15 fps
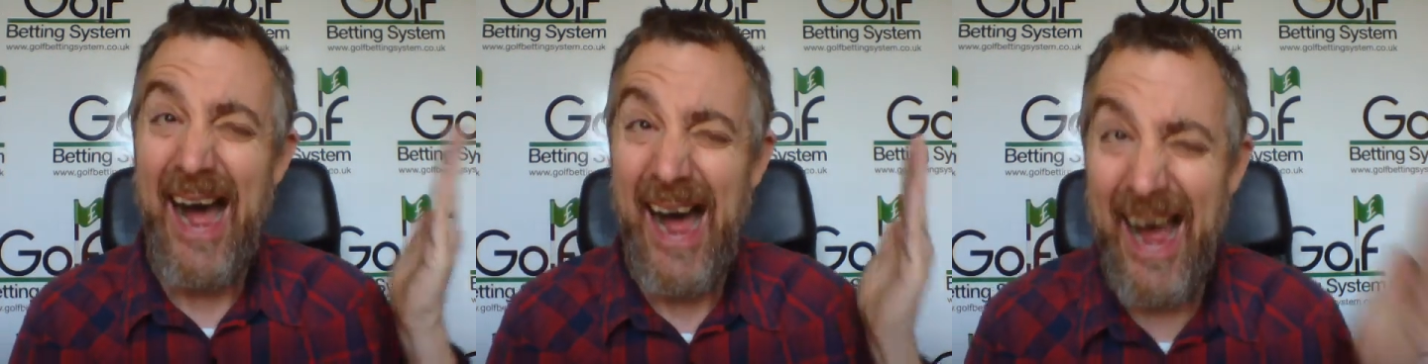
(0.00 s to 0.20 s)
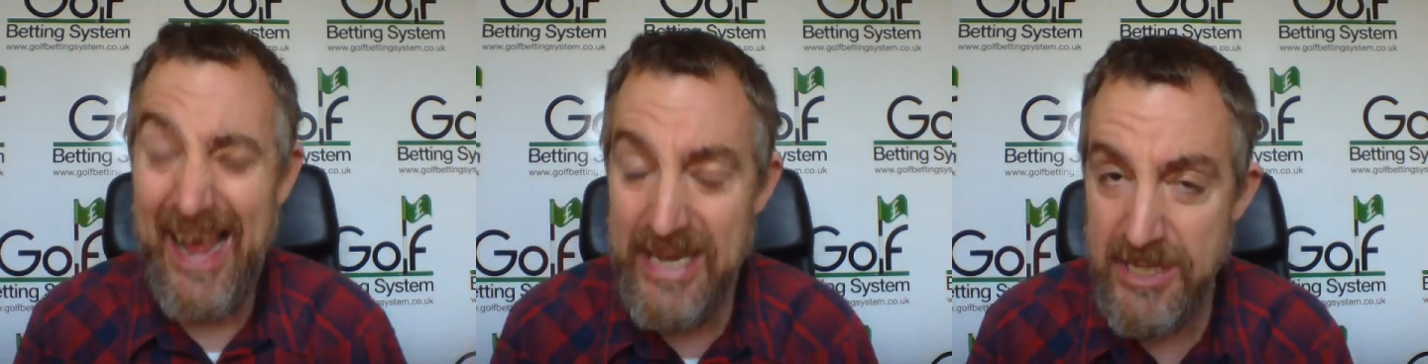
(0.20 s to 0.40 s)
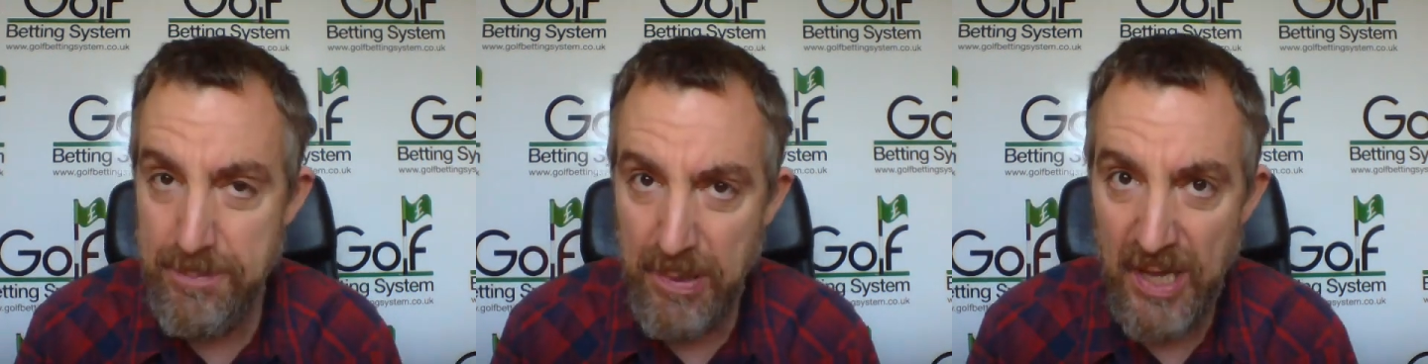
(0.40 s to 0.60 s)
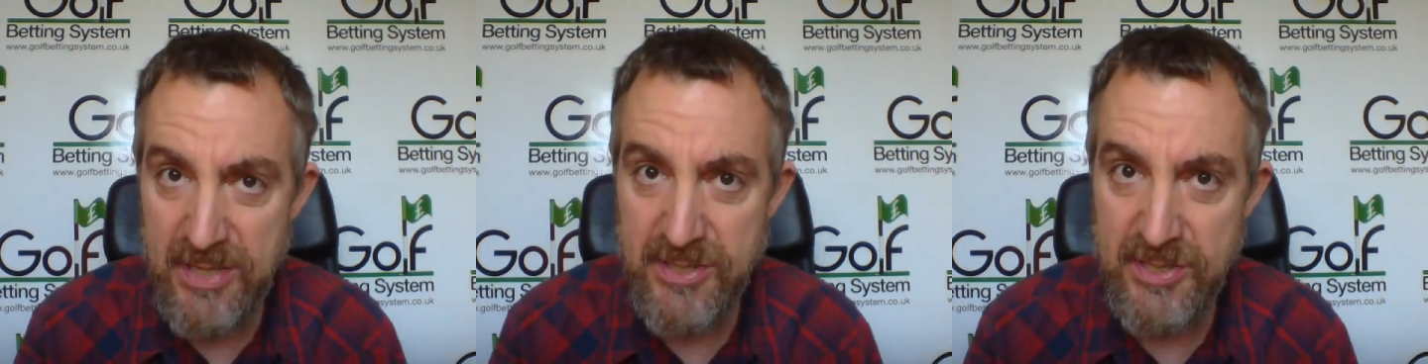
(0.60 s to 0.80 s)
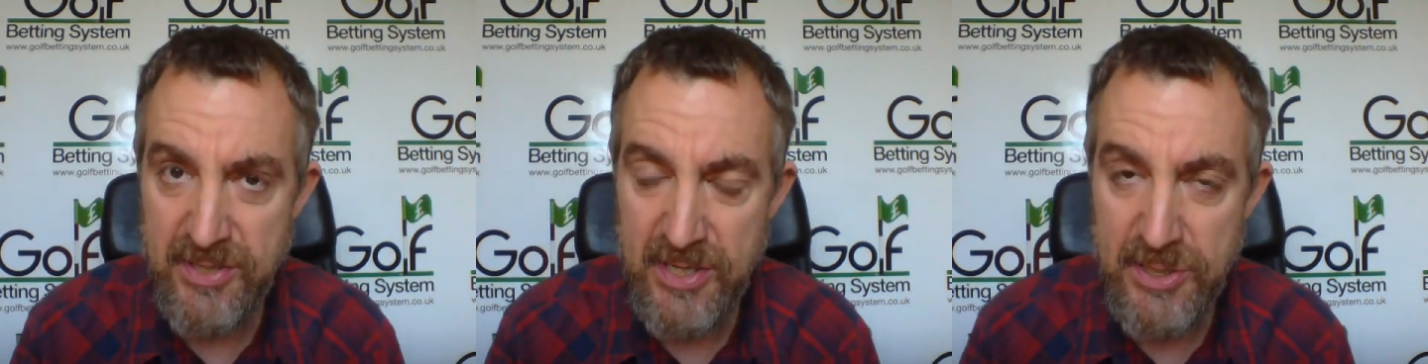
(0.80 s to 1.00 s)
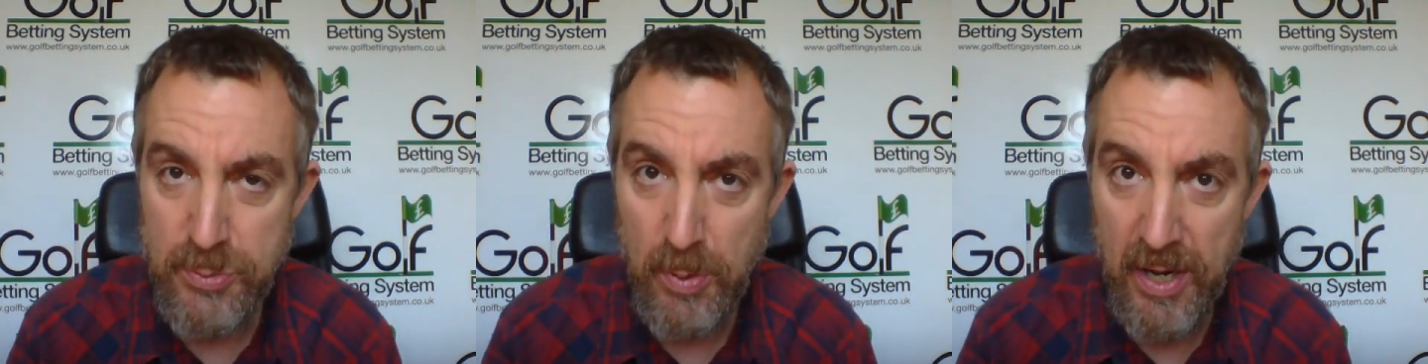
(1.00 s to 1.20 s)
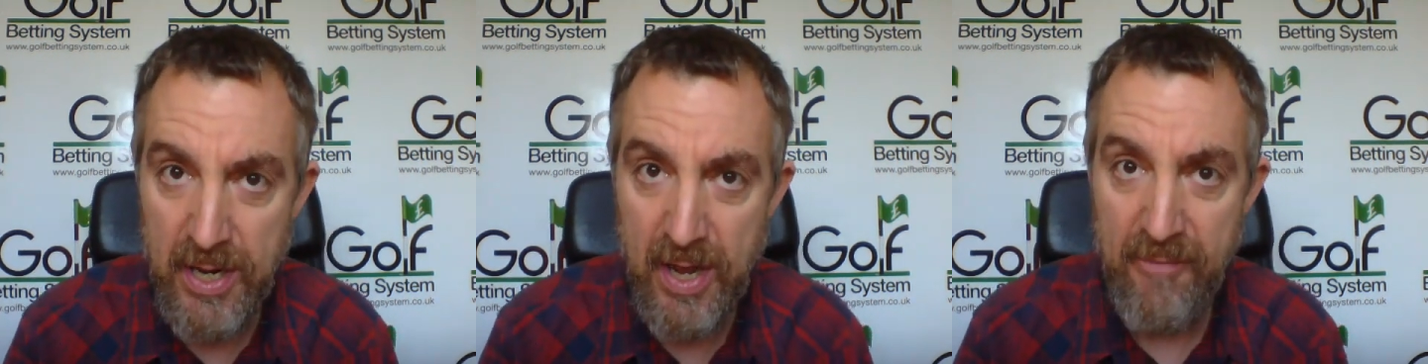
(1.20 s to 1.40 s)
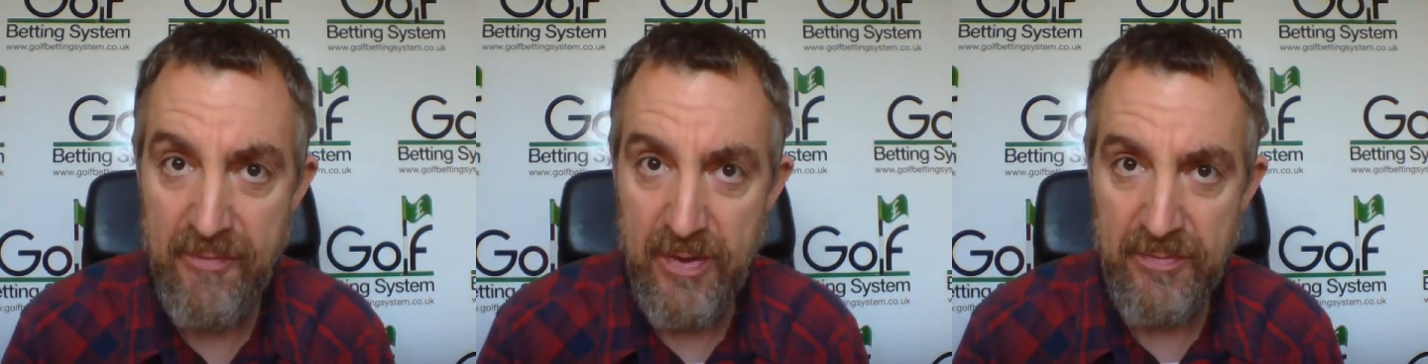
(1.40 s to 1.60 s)
Eight places each way,
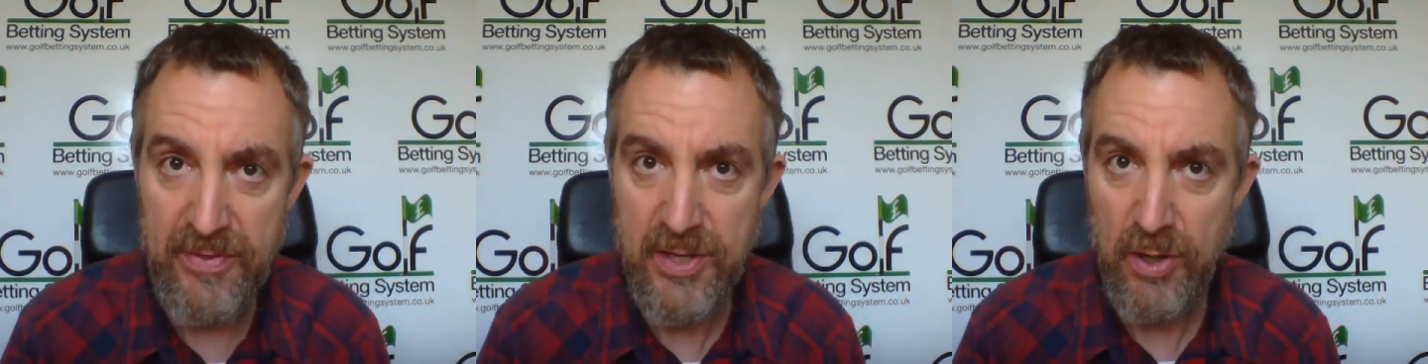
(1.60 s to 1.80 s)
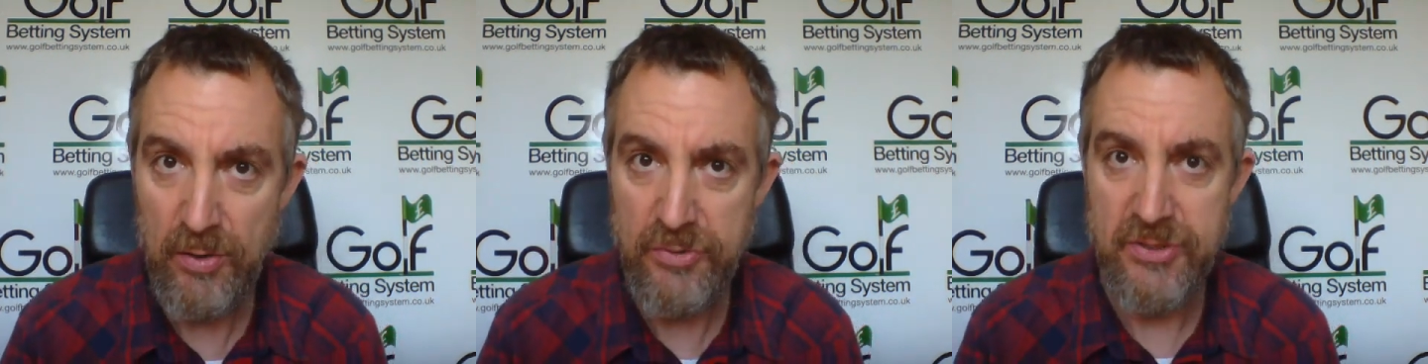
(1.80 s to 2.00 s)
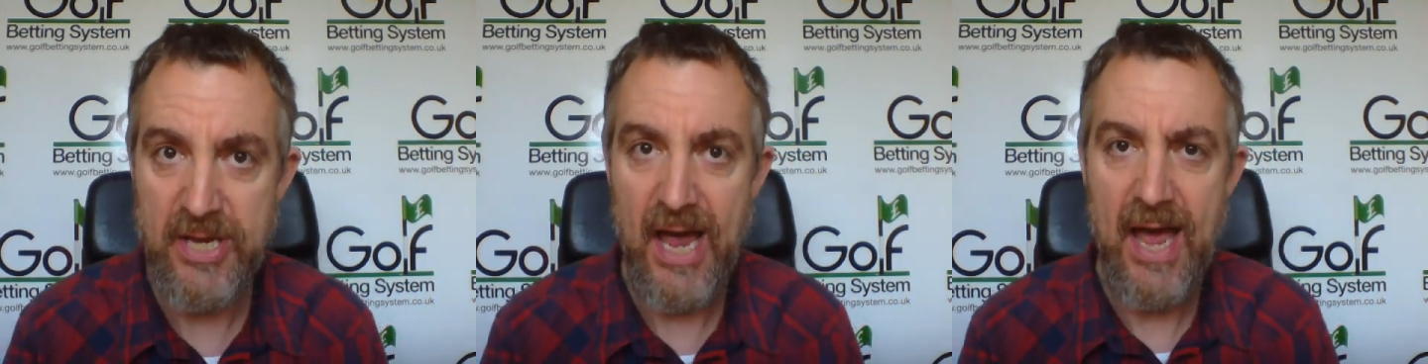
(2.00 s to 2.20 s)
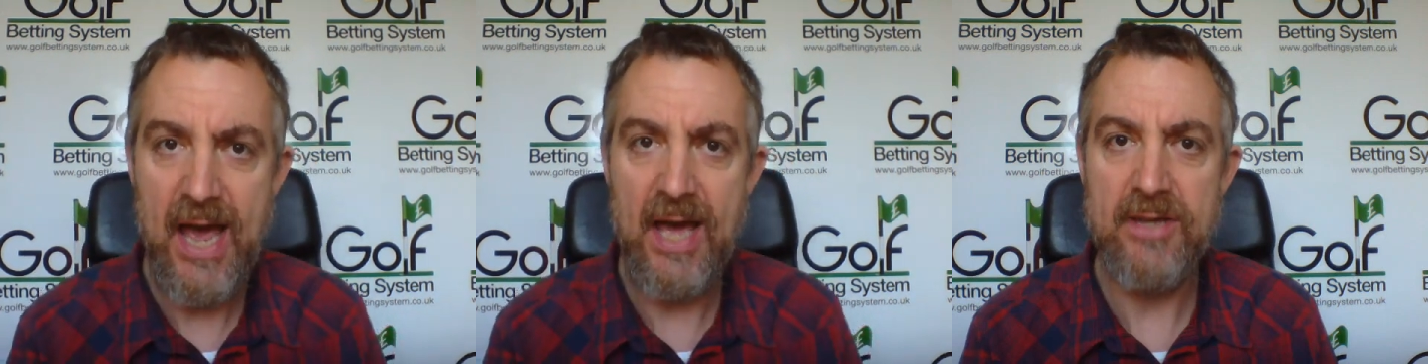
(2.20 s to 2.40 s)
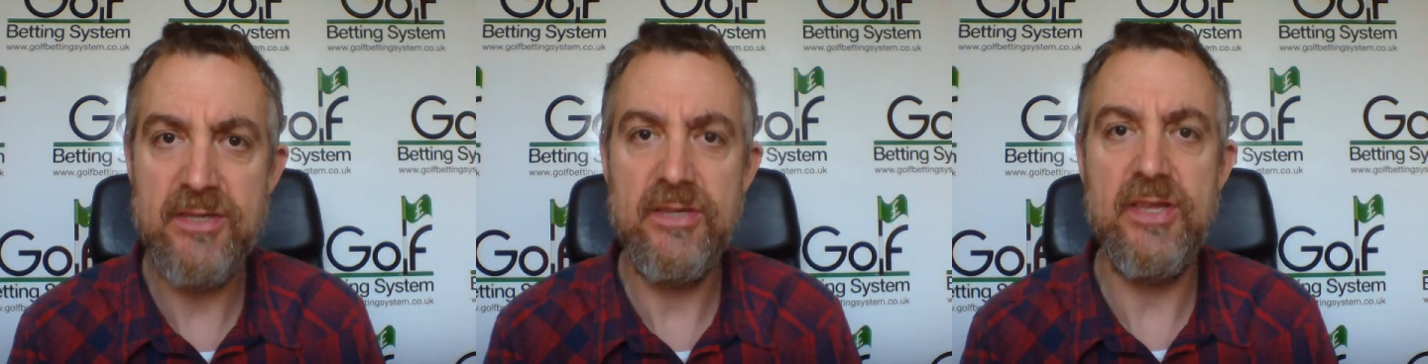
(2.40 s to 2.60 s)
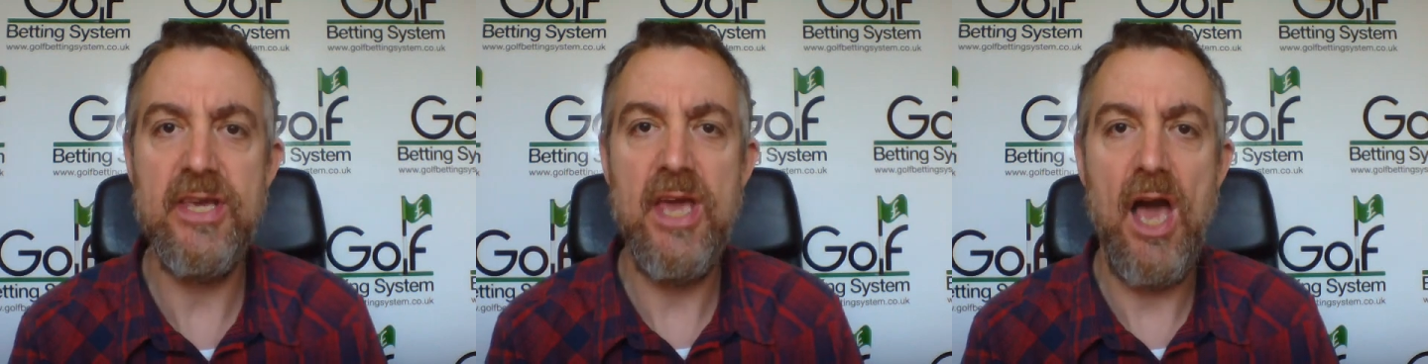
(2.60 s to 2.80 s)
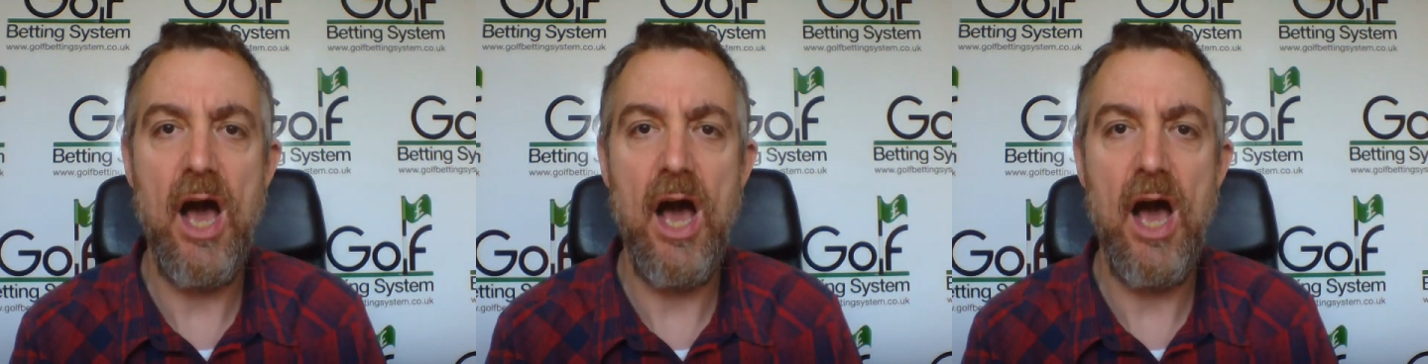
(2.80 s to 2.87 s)
a fifty odds at the